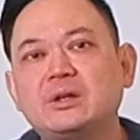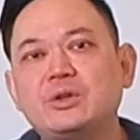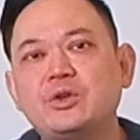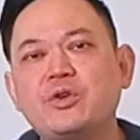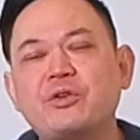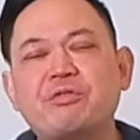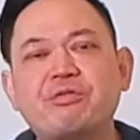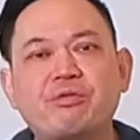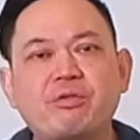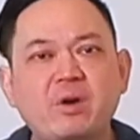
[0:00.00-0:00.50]

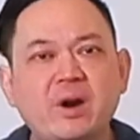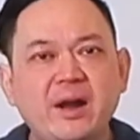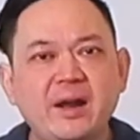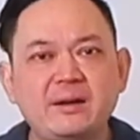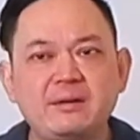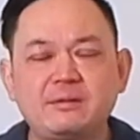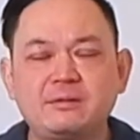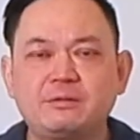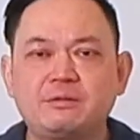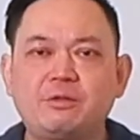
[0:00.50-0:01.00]
You're
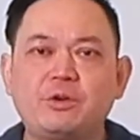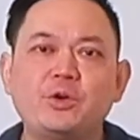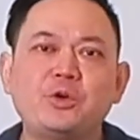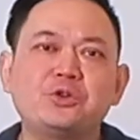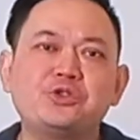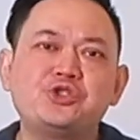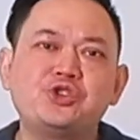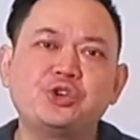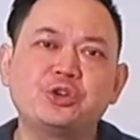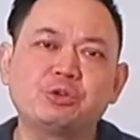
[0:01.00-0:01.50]
afraid for your
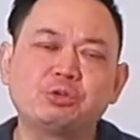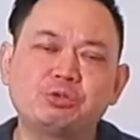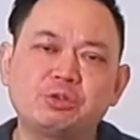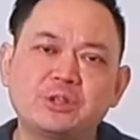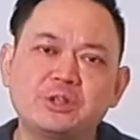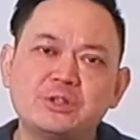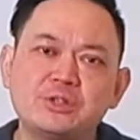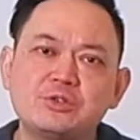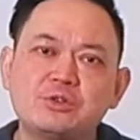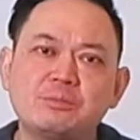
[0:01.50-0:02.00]
children
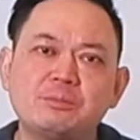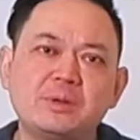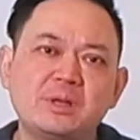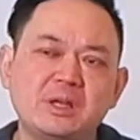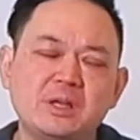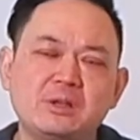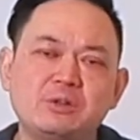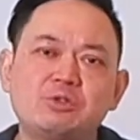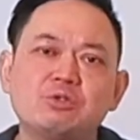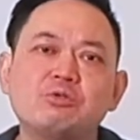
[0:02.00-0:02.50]

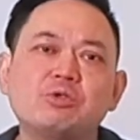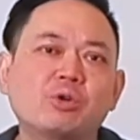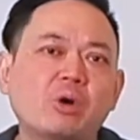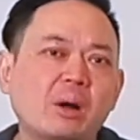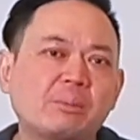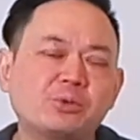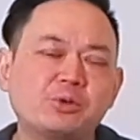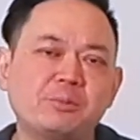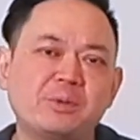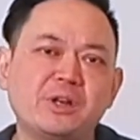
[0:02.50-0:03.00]
to grow
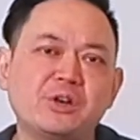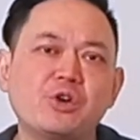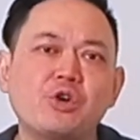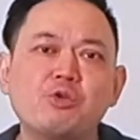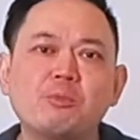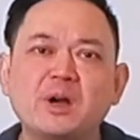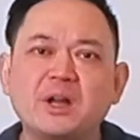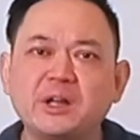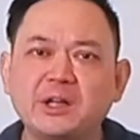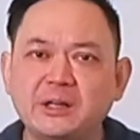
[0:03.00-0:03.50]
up to be
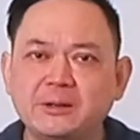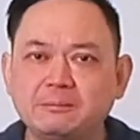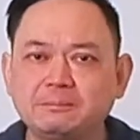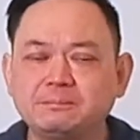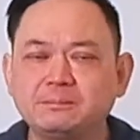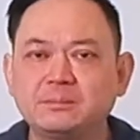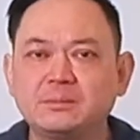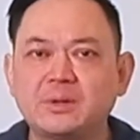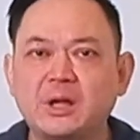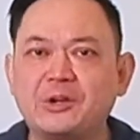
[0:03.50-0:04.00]
nobody?
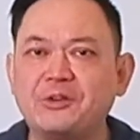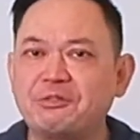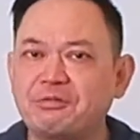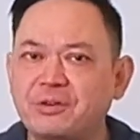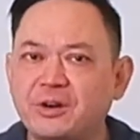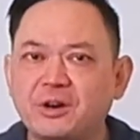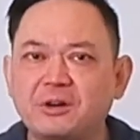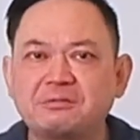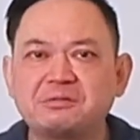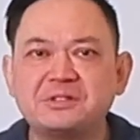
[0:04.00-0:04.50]
Are you
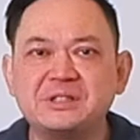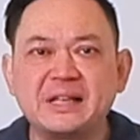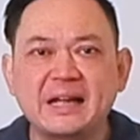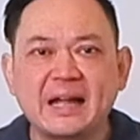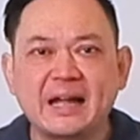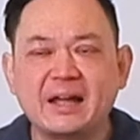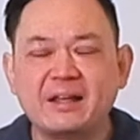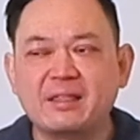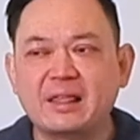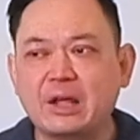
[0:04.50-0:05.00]
afraid of
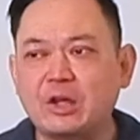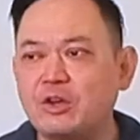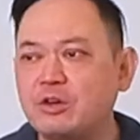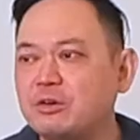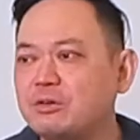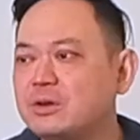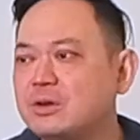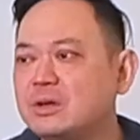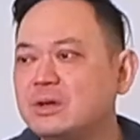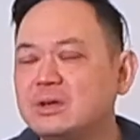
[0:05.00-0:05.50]
death?
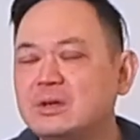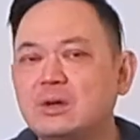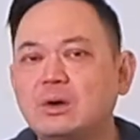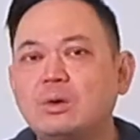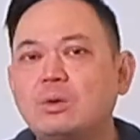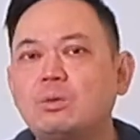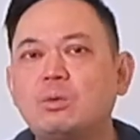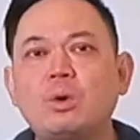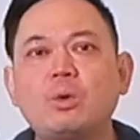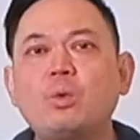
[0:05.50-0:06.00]

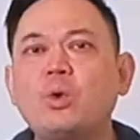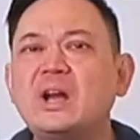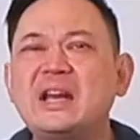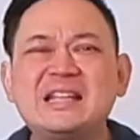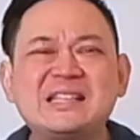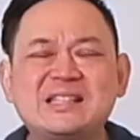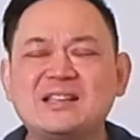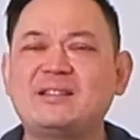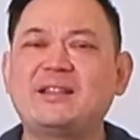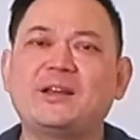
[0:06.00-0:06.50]
What
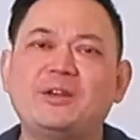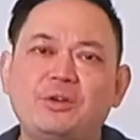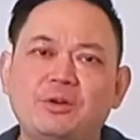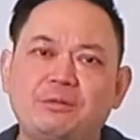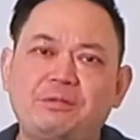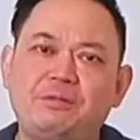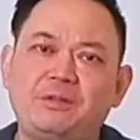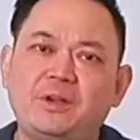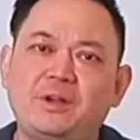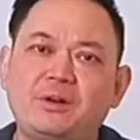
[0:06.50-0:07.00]
is it that you're
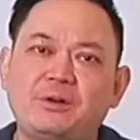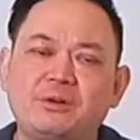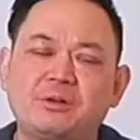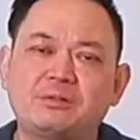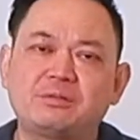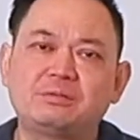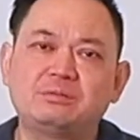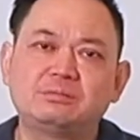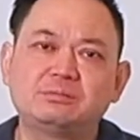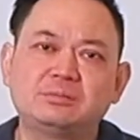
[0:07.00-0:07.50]
afraid of?
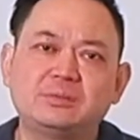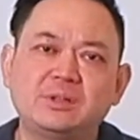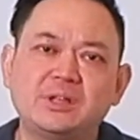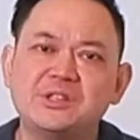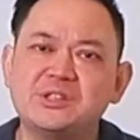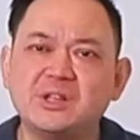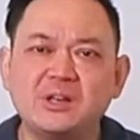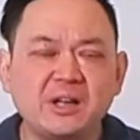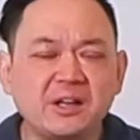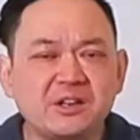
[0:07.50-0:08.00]

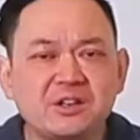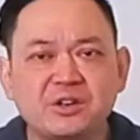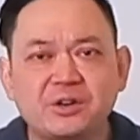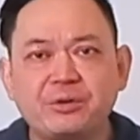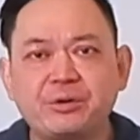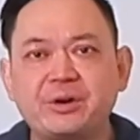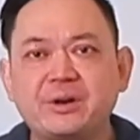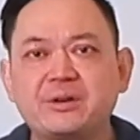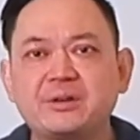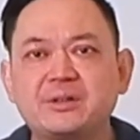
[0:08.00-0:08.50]
Is it
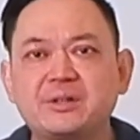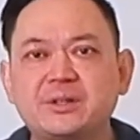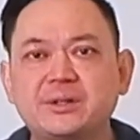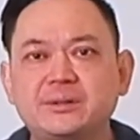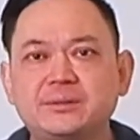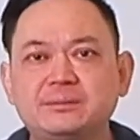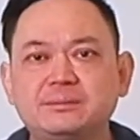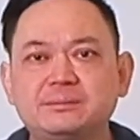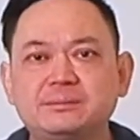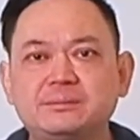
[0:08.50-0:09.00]
ignorant?
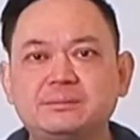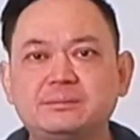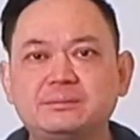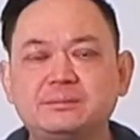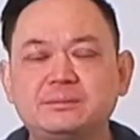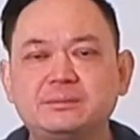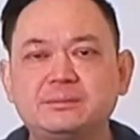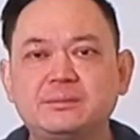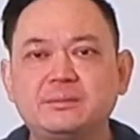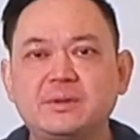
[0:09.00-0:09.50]

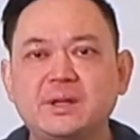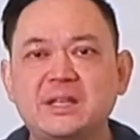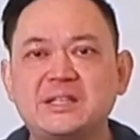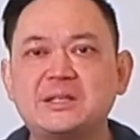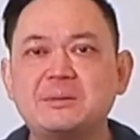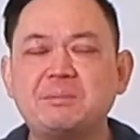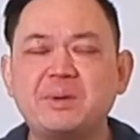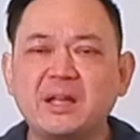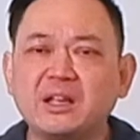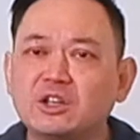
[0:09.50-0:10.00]
Is
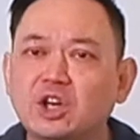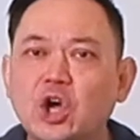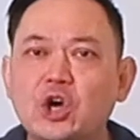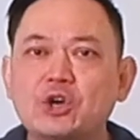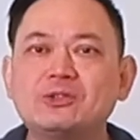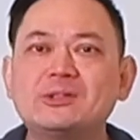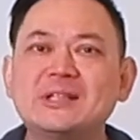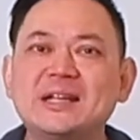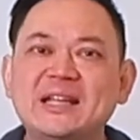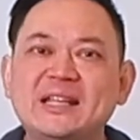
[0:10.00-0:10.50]
it being
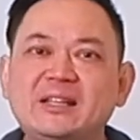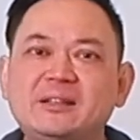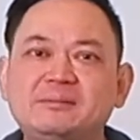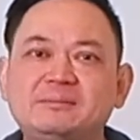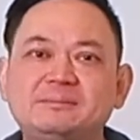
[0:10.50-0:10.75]
lonely?